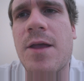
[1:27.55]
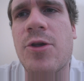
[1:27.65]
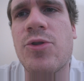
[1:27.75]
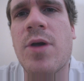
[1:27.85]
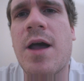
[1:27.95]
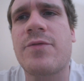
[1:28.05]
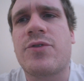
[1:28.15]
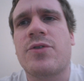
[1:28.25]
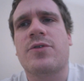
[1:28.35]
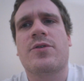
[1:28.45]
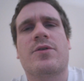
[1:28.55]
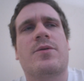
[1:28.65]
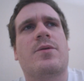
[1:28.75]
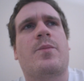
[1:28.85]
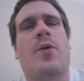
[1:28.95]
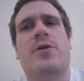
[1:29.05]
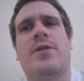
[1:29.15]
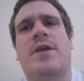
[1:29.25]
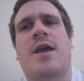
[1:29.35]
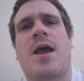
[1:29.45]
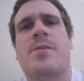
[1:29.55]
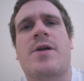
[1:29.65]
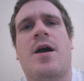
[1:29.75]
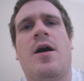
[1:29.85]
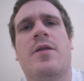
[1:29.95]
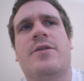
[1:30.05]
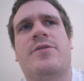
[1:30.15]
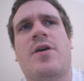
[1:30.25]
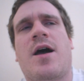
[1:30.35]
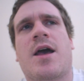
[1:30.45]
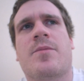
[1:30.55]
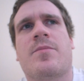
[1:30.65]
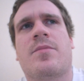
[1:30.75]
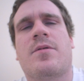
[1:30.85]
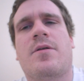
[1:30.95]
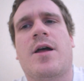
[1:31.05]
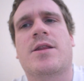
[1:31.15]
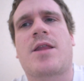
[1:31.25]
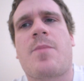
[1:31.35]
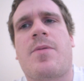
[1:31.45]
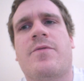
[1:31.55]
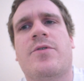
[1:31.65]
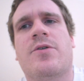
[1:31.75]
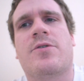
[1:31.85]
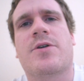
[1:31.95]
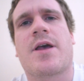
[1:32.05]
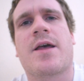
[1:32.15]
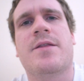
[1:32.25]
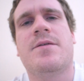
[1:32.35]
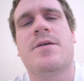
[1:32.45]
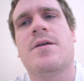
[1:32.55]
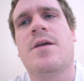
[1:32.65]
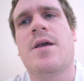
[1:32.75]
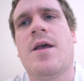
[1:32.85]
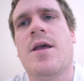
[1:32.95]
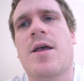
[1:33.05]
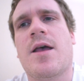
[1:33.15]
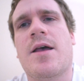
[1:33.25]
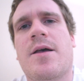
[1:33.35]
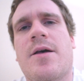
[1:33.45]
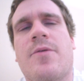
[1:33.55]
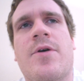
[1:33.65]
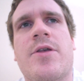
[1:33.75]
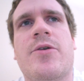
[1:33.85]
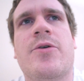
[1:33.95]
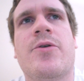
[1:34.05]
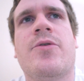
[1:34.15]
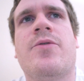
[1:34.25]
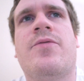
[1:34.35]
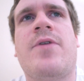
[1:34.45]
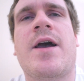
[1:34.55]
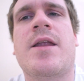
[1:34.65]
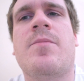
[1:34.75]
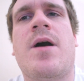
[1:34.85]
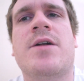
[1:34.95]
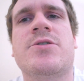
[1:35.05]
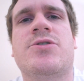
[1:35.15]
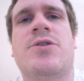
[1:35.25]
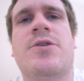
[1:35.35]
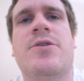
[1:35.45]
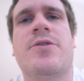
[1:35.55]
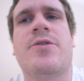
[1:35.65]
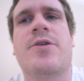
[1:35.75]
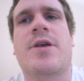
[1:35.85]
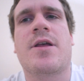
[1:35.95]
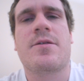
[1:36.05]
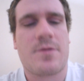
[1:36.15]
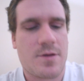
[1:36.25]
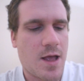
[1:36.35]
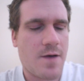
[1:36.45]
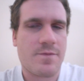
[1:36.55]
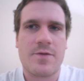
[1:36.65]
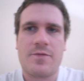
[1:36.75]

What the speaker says: You don't have to point the camera all the time on top of your head. When you find a monster, you can have the